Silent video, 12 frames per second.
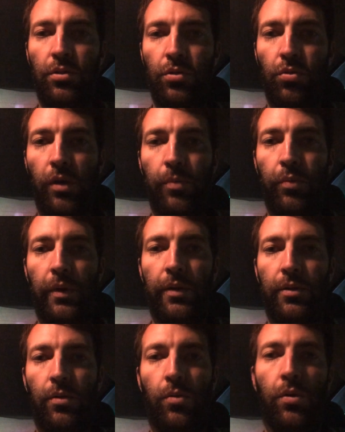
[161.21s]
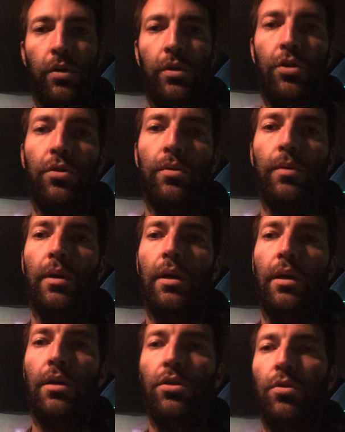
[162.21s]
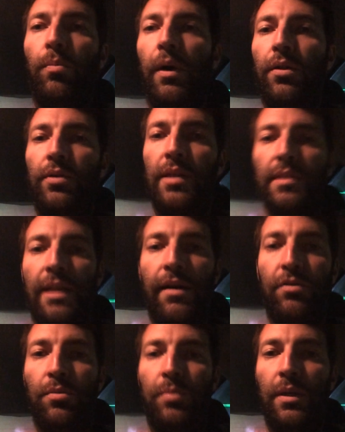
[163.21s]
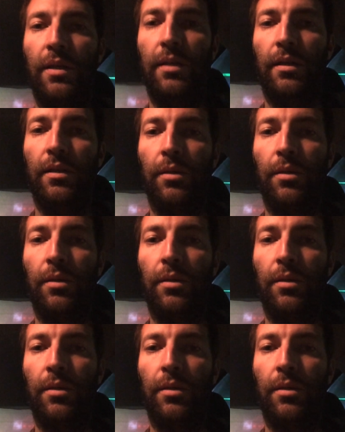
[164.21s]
grew up with, or your mother doesn't have to be